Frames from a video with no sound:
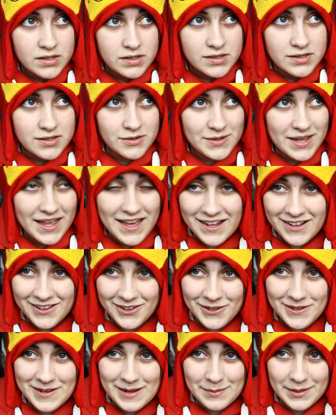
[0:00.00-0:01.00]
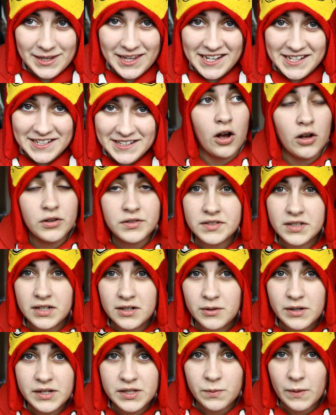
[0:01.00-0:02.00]
So yeah, Claudia Boleyn.
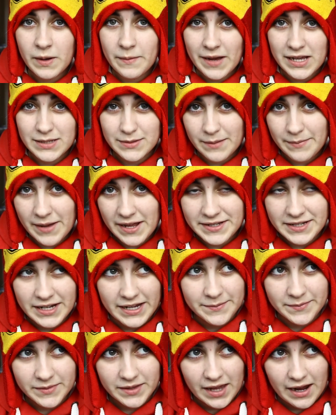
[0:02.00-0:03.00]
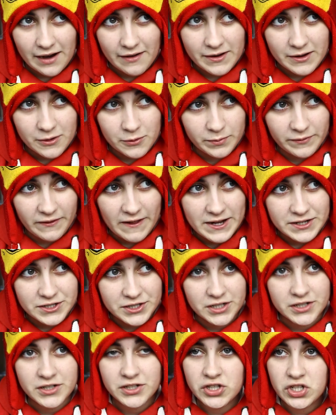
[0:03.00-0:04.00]
Also, it's way past my bedtime, Carrie Hope
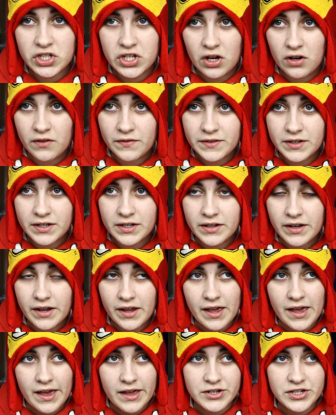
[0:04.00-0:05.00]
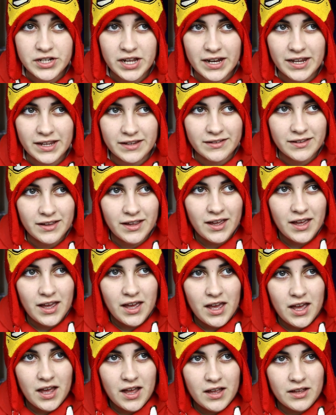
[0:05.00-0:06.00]
Fletcher. She often, she kind of
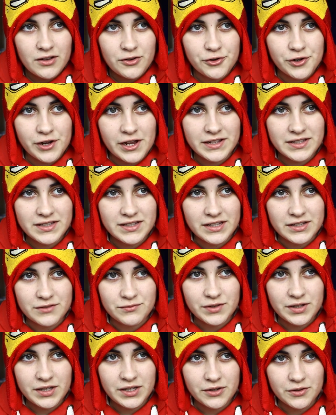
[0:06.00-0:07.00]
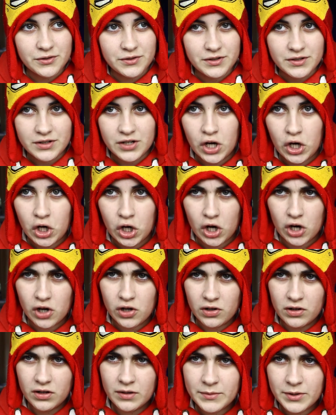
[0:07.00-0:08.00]
creates this really good
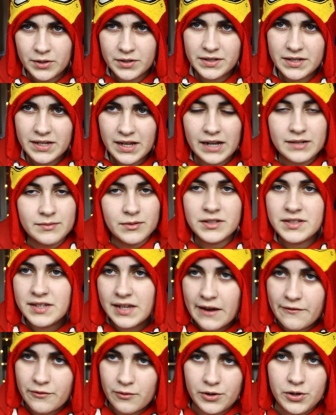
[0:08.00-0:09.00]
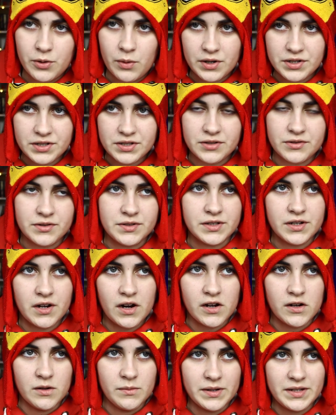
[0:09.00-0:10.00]
girl community, and I'm not saying everyone who watches her is a
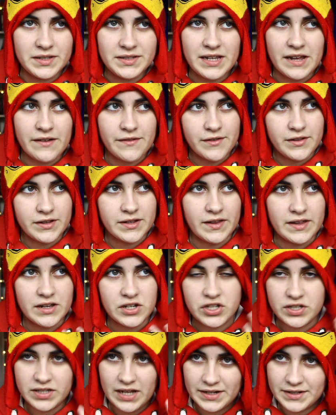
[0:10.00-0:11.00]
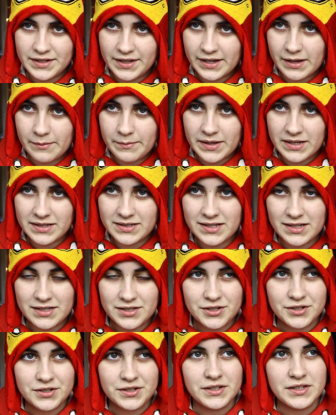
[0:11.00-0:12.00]
girl, but it's definitely like she's acting like a big
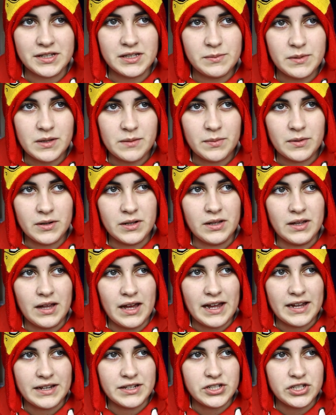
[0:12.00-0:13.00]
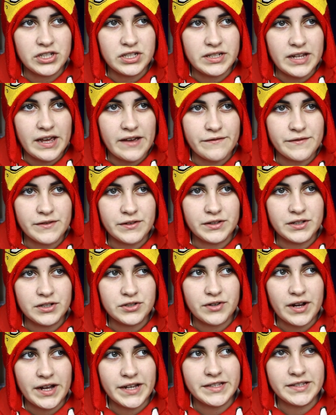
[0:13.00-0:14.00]
sister to these people, and she definitely
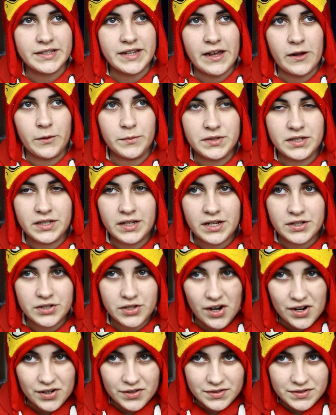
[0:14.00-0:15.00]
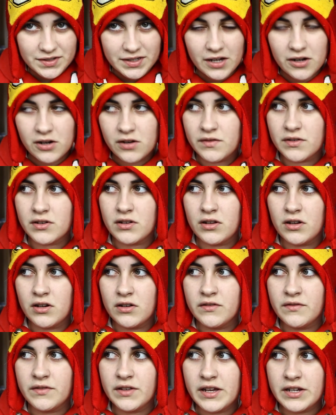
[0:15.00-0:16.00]
tries to help teenage girls get over a
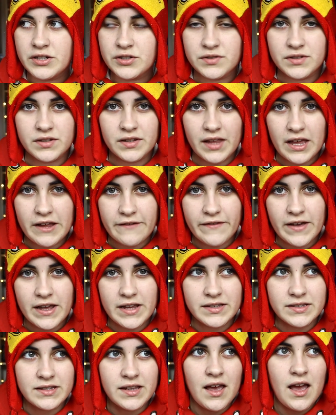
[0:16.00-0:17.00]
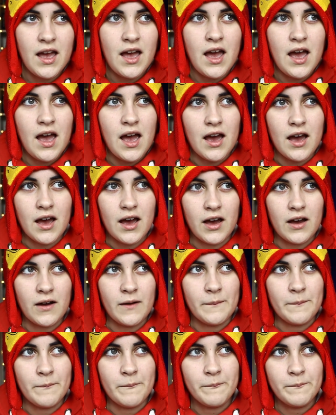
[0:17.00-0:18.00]
lot of the issues that they face,
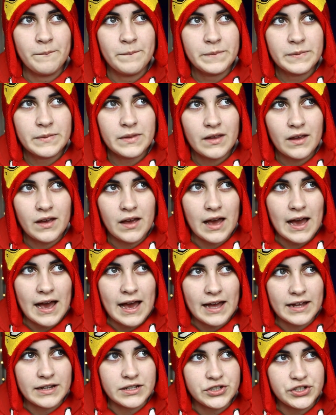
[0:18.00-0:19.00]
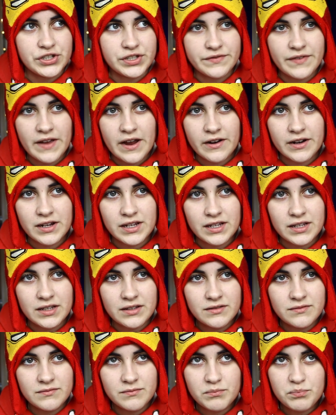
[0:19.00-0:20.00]
and she's very,
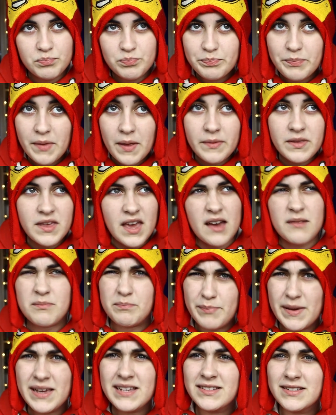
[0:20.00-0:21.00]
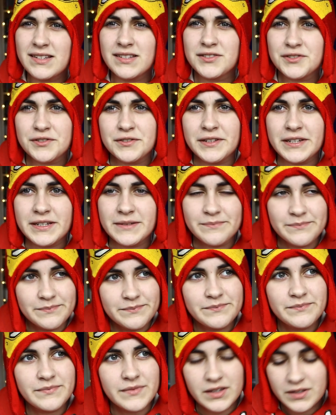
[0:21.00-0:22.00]
yeah, big sisterly,
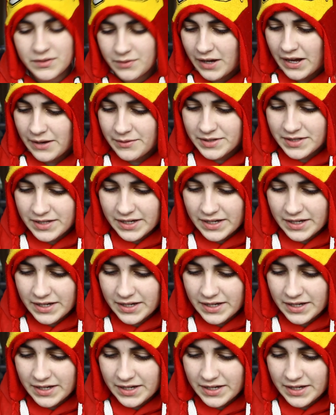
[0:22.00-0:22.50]
that's what I would